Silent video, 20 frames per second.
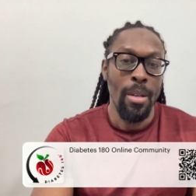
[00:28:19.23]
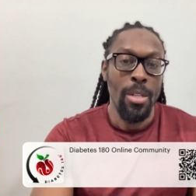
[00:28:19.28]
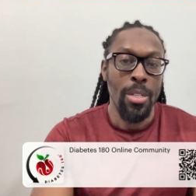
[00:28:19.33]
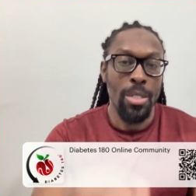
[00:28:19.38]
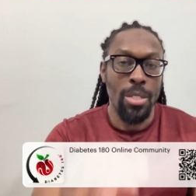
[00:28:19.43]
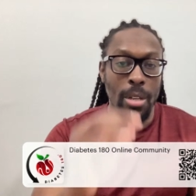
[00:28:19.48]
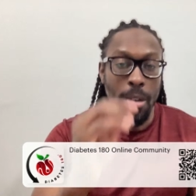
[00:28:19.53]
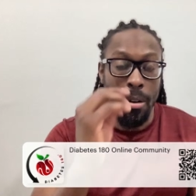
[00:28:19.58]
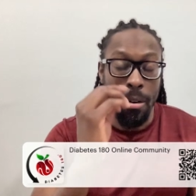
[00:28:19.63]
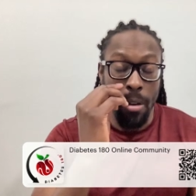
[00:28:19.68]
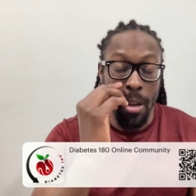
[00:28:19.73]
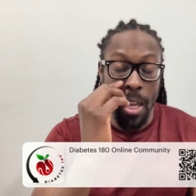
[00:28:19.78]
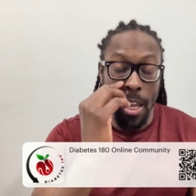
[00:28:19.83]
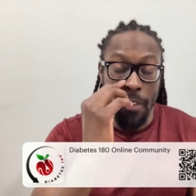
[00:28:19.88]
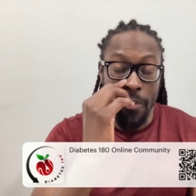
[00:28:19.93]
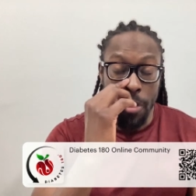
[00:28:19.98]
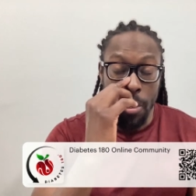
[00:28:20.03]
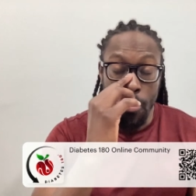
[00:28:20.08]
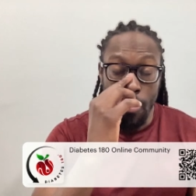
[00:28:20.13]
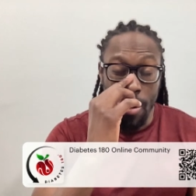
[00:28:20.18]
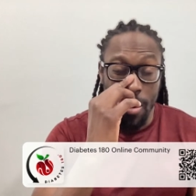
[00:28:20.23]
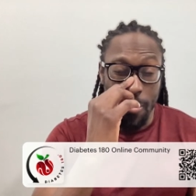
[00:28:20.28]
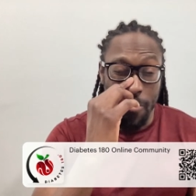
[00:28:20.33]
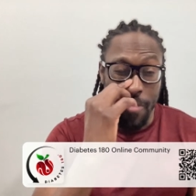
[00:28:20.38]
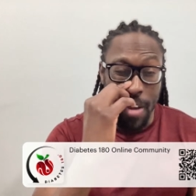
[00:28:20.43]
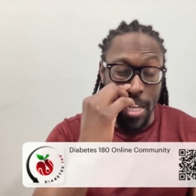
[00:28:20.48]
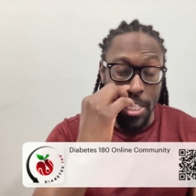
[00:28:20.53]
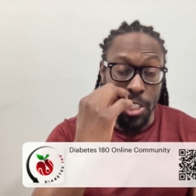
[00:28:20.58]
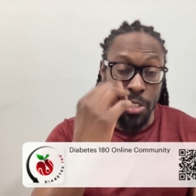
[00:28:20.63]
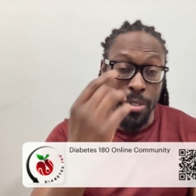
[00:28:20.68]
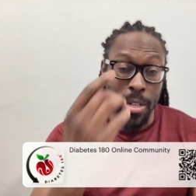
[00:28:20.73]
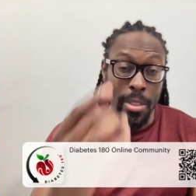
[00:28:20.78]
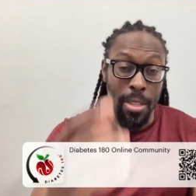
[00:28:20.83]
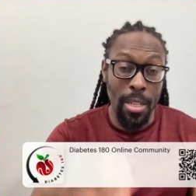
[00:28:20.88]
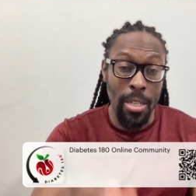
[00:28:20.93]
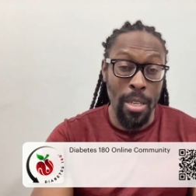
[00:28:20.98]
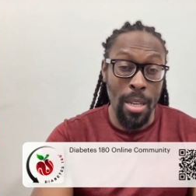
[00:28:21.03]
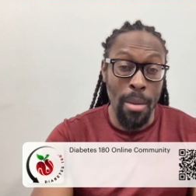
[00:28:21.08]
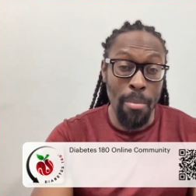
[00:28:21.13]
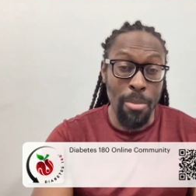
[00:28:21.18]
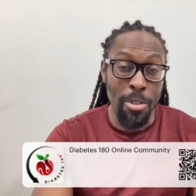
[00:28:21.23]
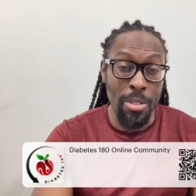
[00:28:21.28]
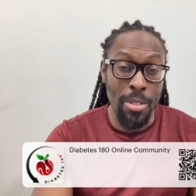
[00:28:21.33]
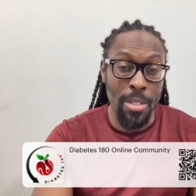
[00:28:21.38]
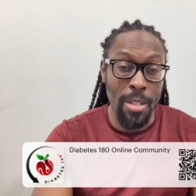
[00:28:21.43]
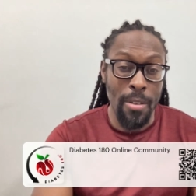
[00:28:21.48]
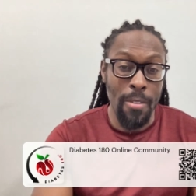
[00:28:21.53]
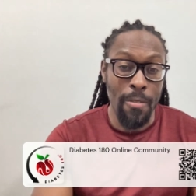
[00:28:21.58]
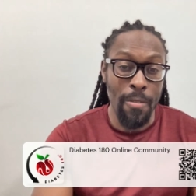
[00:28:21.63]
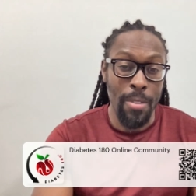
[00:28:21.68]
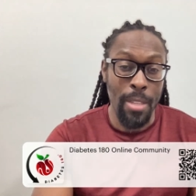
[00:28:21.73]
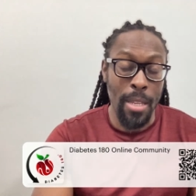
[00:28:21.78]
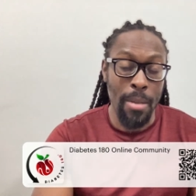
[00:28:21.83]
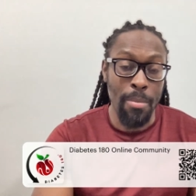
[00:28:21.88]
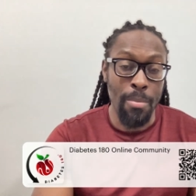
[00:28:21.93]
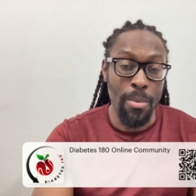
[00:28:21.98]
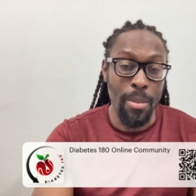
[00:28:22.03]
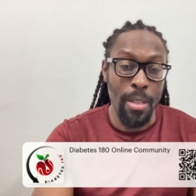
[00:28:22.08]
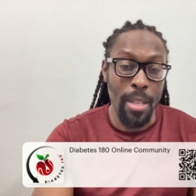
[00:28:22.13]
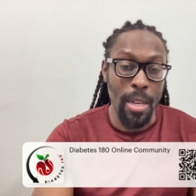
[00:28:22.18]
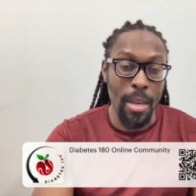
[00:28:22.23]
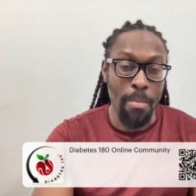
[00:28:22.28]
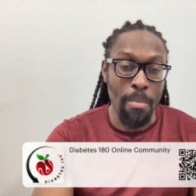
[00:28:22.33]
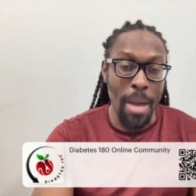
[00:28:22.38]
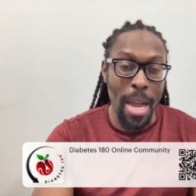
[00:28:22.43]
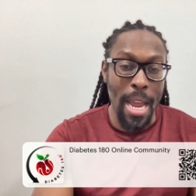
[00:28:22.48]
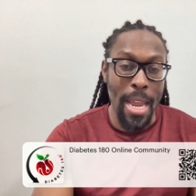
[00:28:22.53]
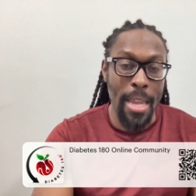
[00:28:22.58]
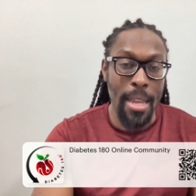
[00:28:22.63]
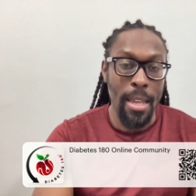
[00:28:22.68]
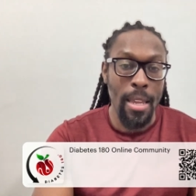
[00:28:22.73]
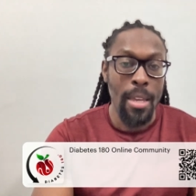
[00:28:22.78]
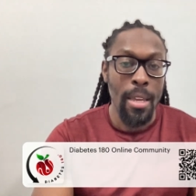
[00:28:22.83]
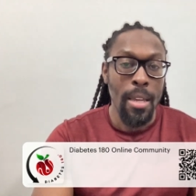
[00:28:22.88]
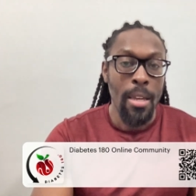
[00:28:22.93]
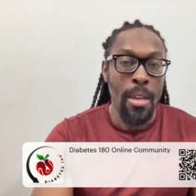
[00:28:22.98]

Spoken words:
So if you want to find strength in numbers, and then my